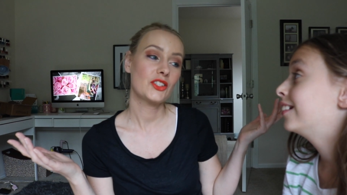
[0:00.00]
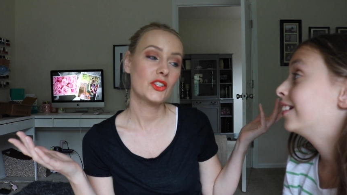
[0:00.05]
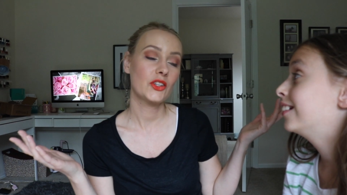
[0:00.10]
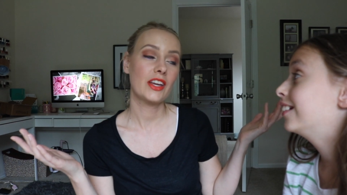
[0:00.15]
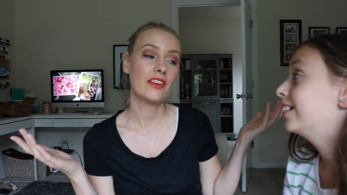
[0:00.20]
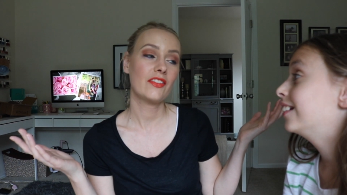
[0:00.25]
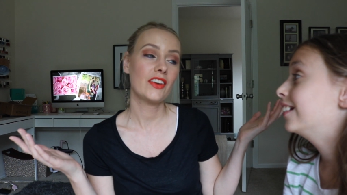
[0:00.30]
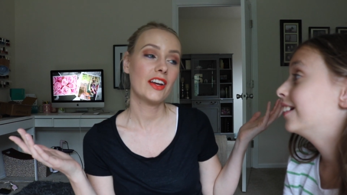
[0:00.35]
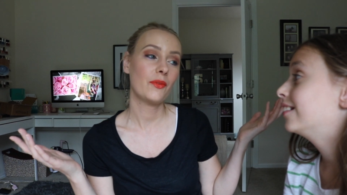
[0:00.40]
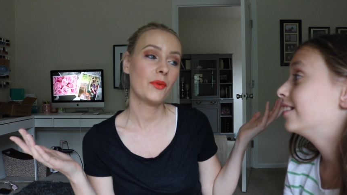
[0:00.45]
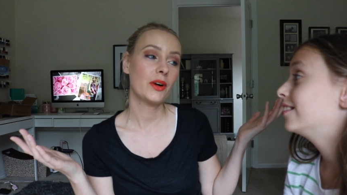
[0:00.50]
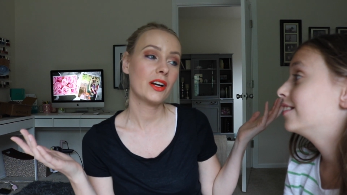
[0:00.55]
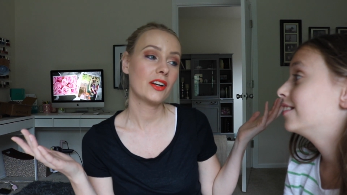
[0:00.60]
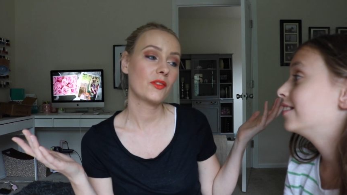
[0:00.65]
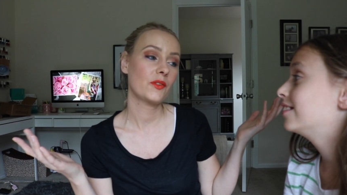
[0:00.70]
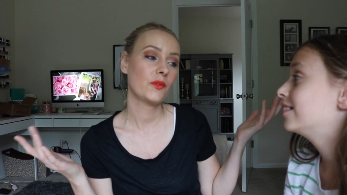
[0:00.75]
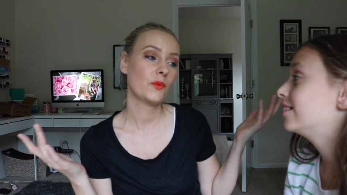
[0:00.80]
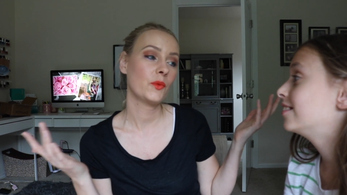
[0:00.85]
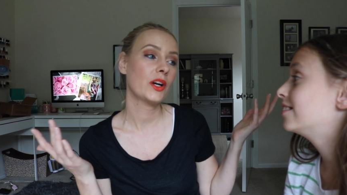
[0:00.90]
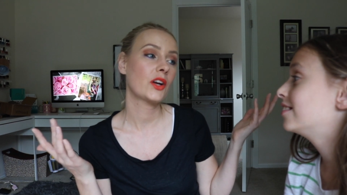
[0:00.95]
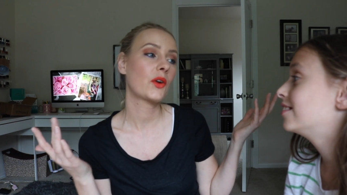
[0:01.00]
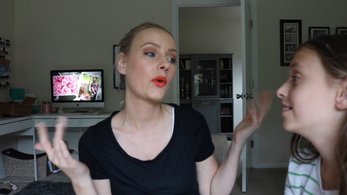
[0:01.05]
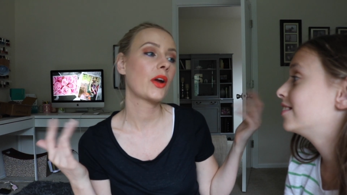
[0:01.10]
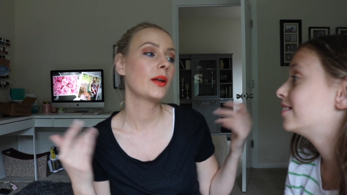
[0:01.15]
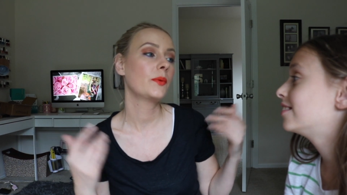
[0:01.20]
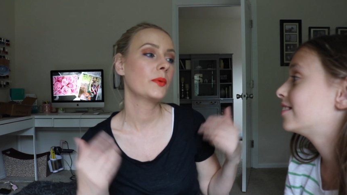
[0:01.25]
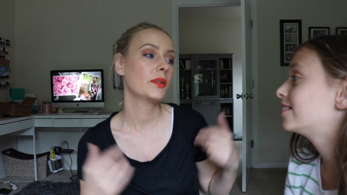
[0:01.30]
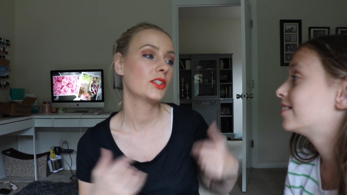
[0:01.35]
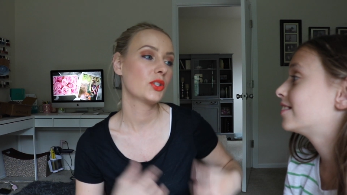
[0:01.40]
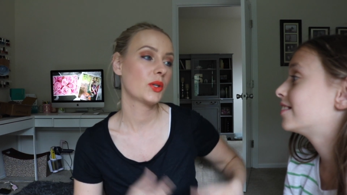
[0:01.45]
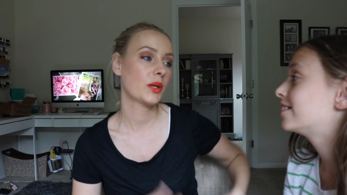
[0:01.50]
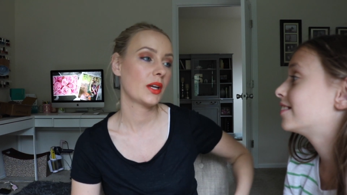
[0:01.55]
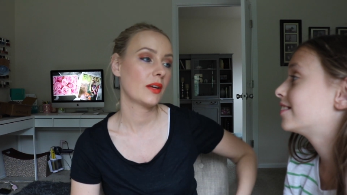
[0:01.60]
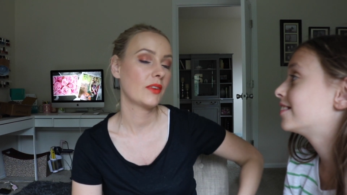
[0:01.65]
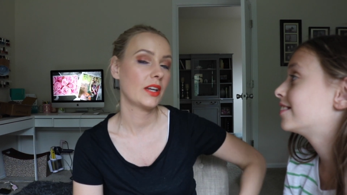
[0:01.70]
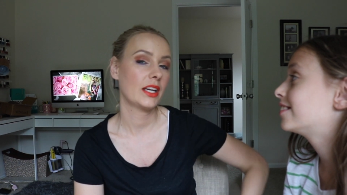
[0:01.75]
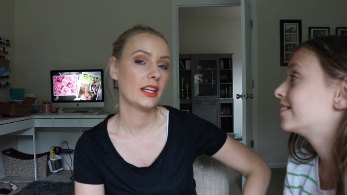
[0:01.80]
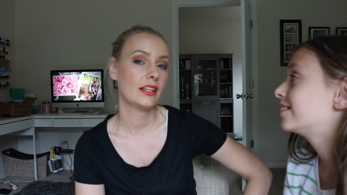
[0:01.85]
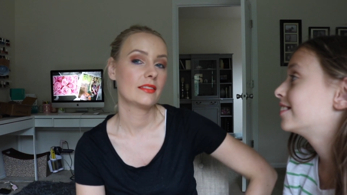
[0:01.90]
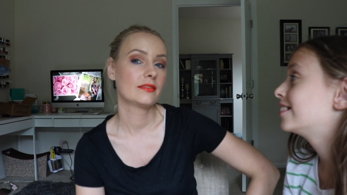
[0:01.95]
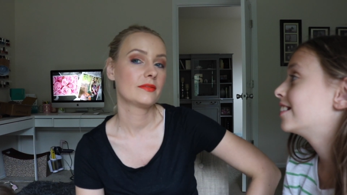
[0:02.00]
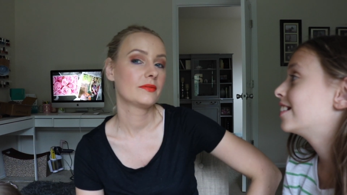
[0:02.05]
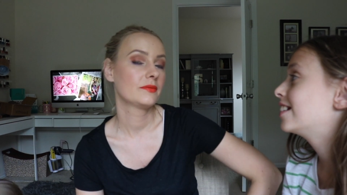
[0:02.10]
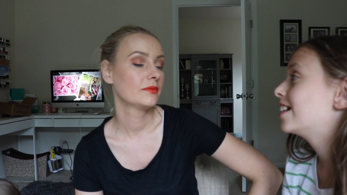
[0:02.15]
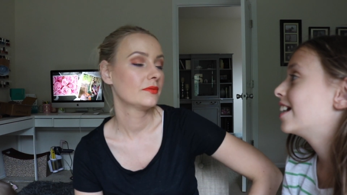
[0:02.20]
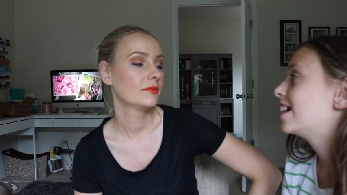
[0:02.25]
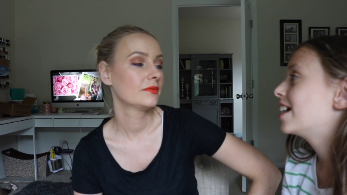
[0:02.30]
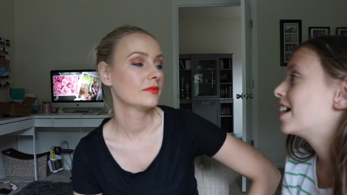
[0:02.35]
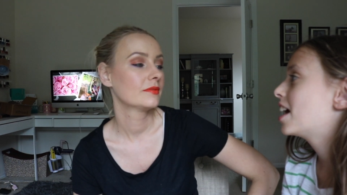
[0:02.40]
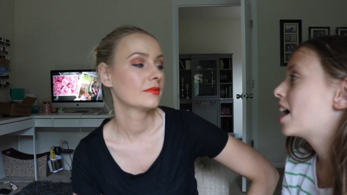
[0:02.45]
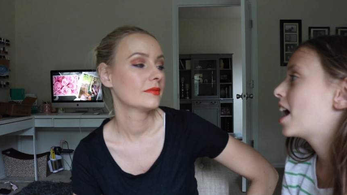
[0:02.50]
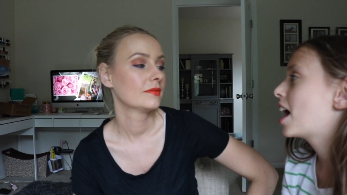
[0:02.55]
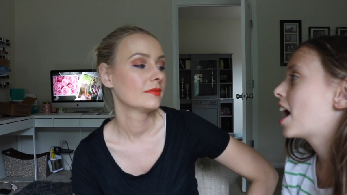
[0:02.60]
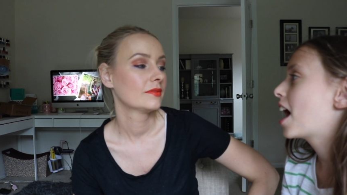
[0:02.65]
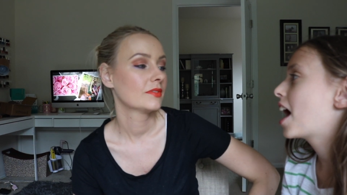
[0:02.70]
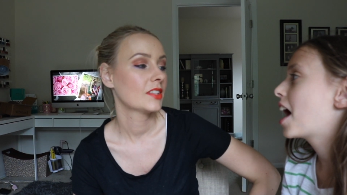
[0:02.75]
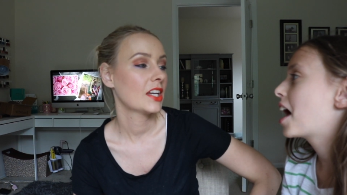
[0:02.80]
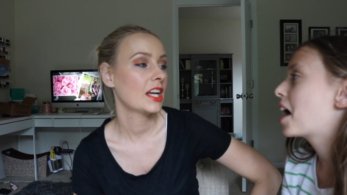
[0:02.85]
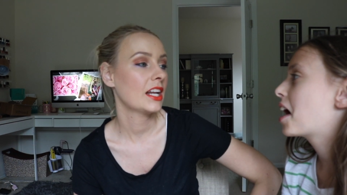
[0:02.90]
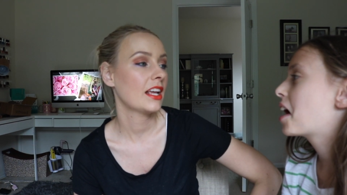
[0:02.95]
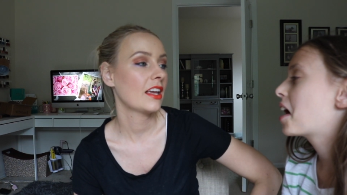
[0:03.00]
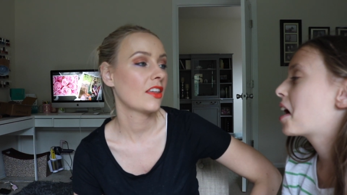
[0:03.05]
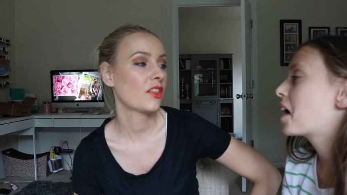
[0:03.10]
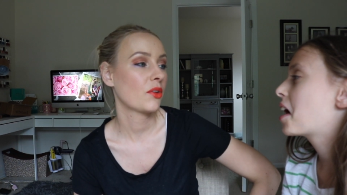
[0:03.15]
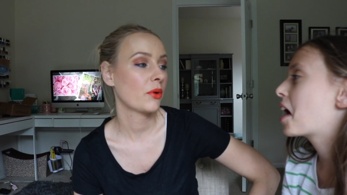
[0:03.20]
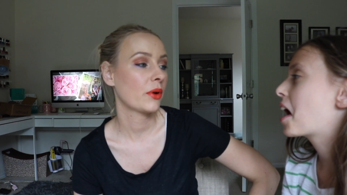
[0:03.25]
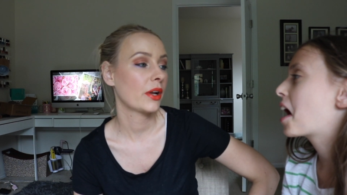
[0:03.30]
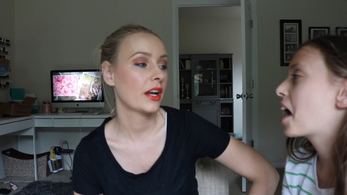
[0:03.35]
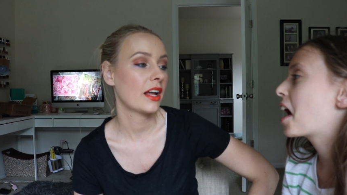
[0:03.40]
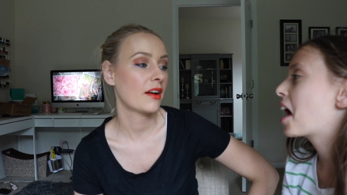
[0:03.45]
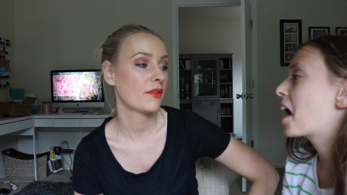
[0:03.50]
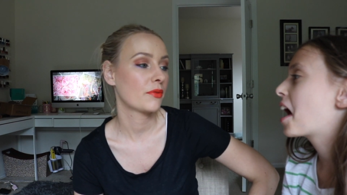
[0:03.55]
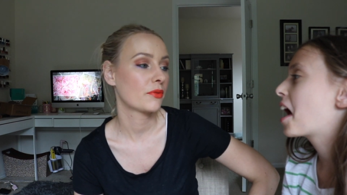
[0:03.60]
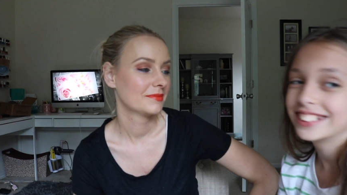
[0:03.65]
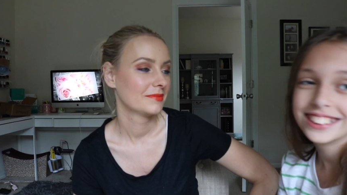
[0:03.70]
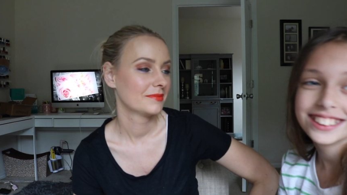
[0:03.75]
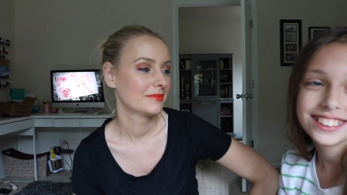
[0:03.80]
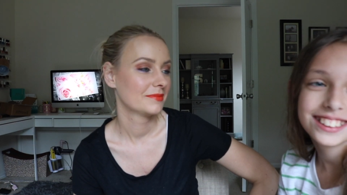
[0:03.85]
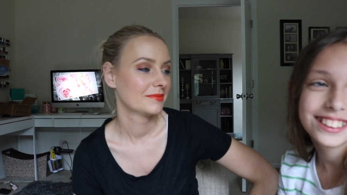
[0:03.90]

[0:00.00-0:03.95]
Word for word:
Speaker 1: Do you give it what? What grade would you give it? An A through an F.